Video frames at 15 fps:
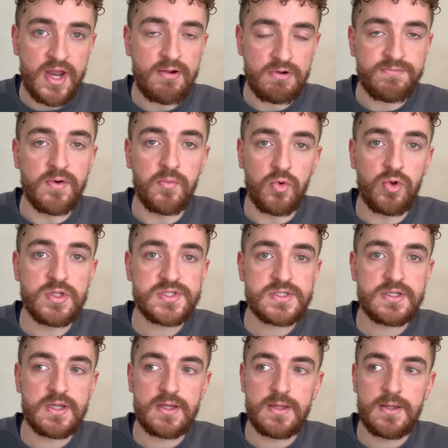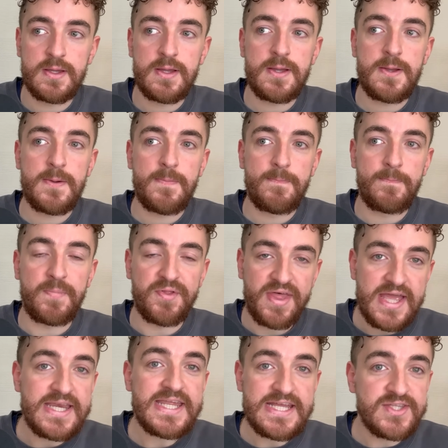footballers, but
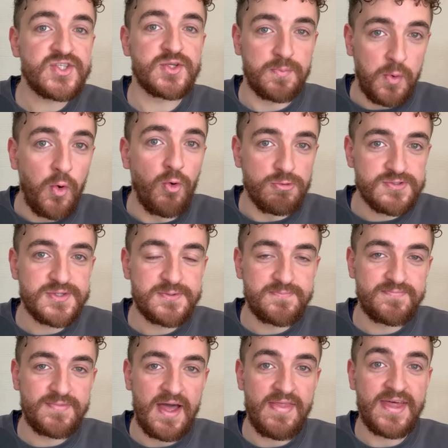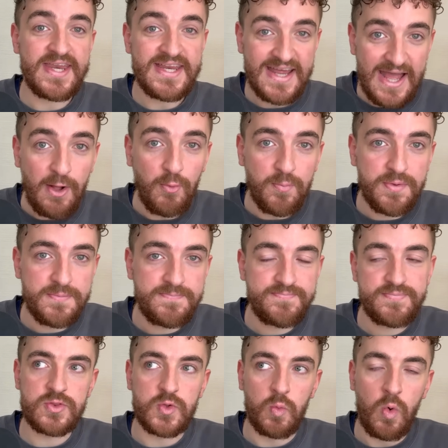they need support and they need help.
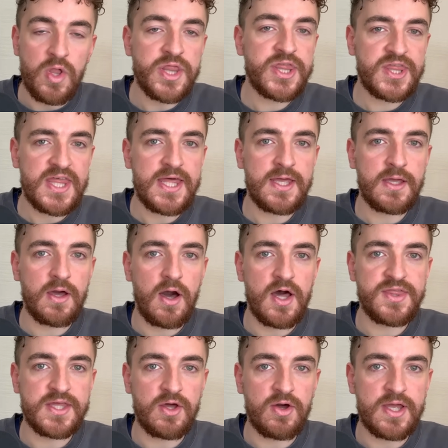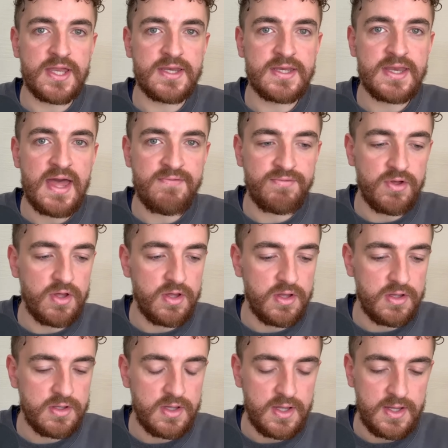The one thing I think I can
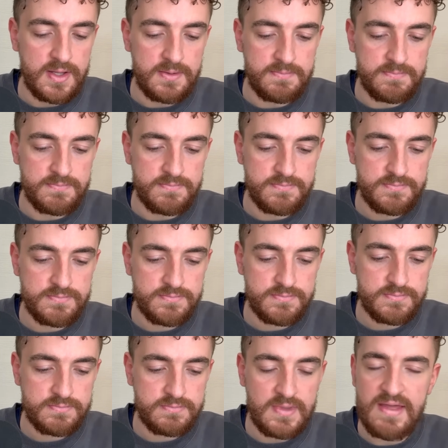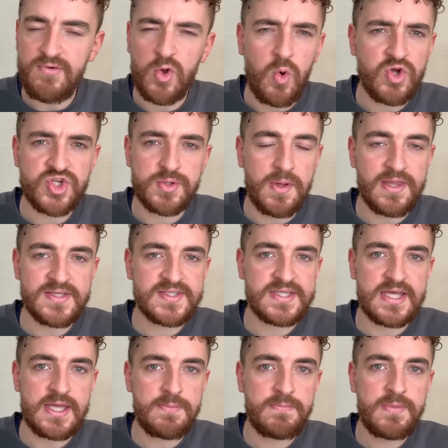never question about this
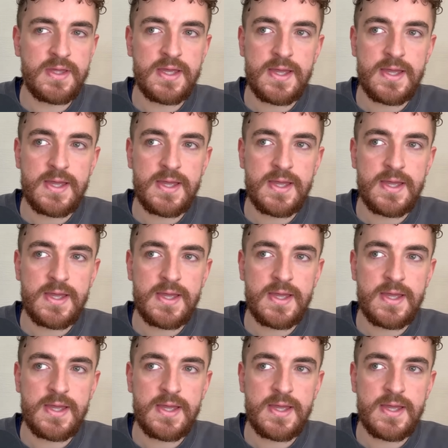team